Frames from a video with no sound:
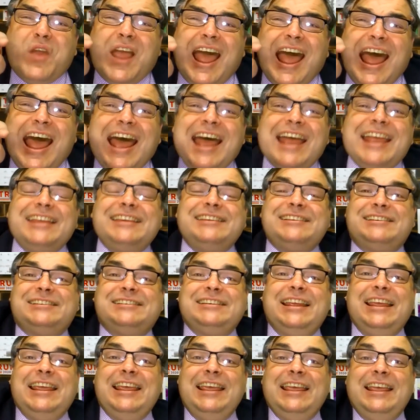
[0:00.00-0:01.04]

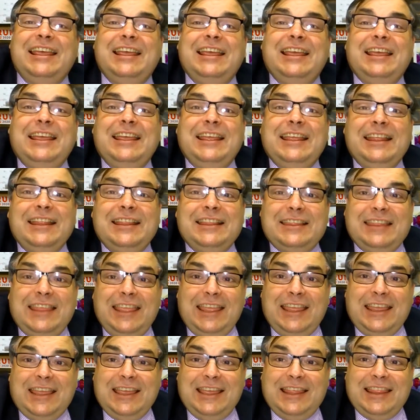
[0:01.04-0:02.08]
guys
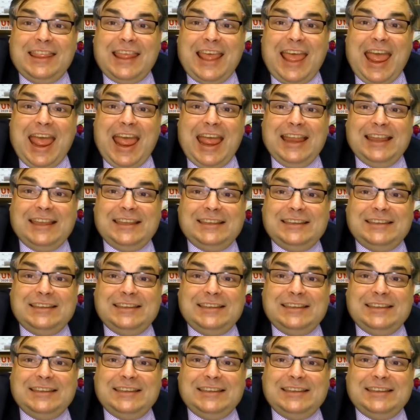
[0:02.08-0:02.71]
think of that.